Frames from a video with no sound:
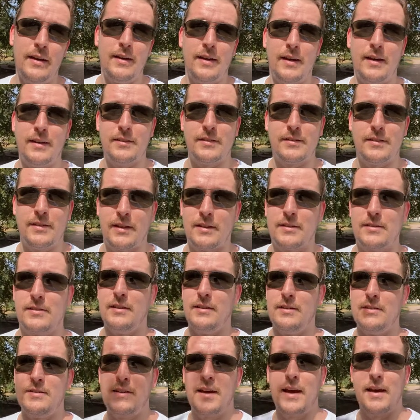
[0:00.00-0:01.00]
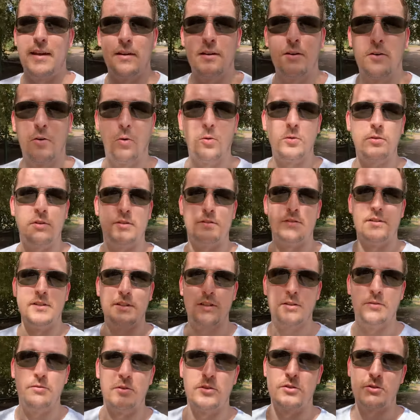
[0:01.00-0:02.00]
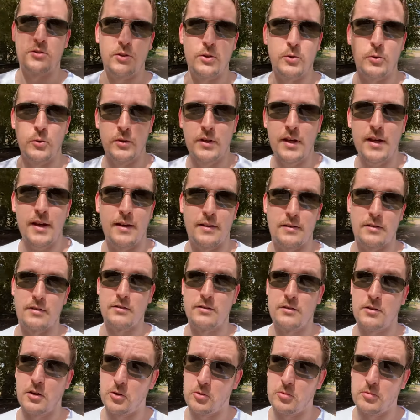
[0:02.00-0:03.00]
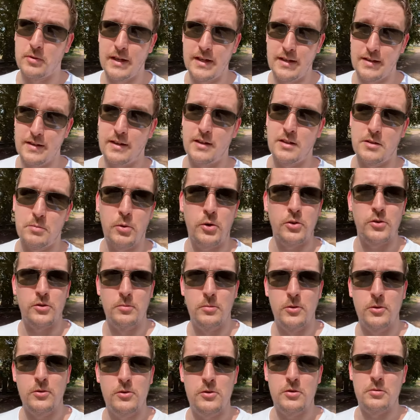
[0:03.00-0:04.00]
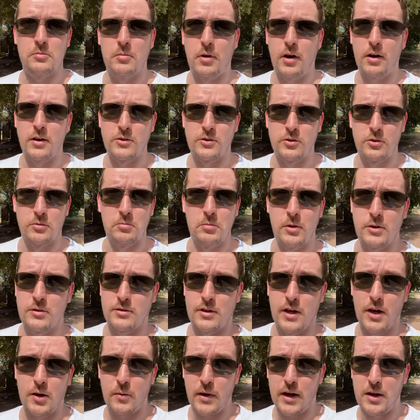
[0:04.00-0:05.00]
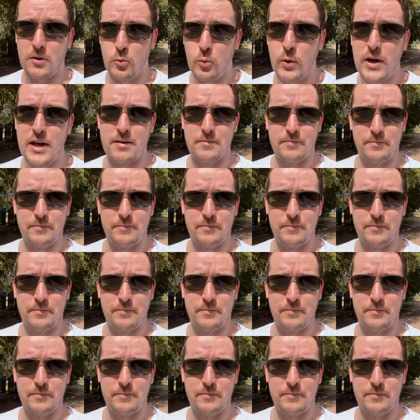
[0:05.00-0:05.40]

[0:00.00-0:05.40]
in 1610 and hold the city for two years, so it is possible to march on Moscow and win.